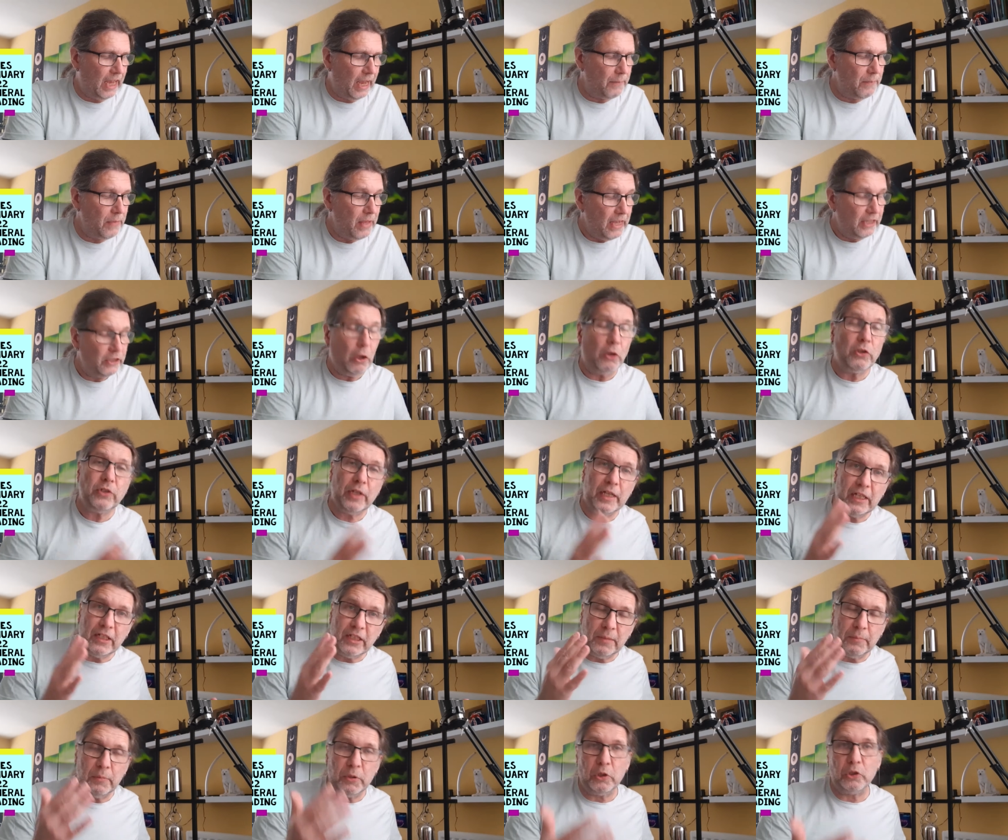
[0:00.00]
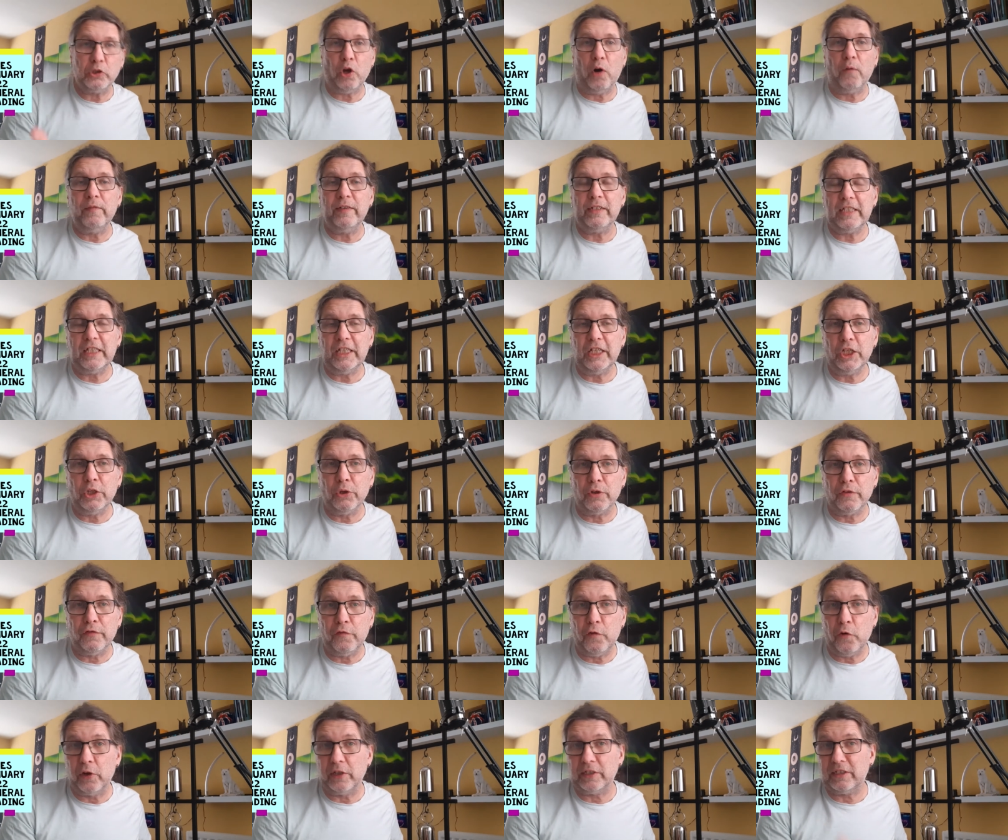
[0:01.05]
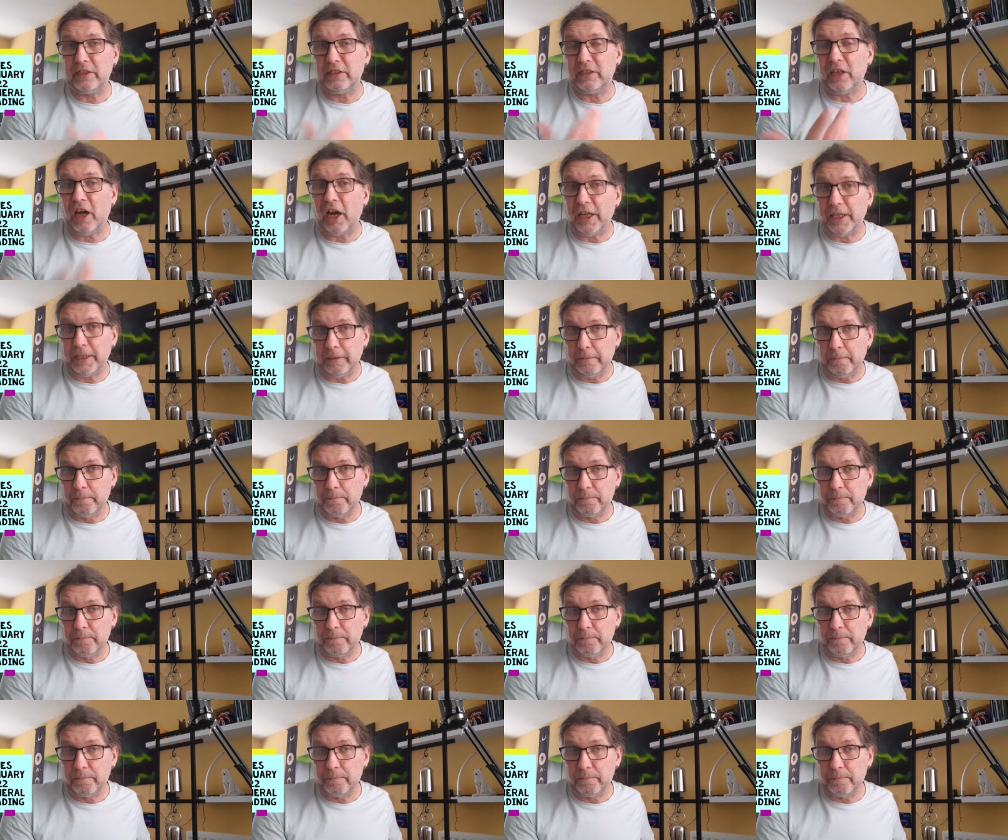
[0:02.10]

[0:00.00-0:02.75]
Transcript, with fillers: Um, it's also interesting because obviously you're the first sign,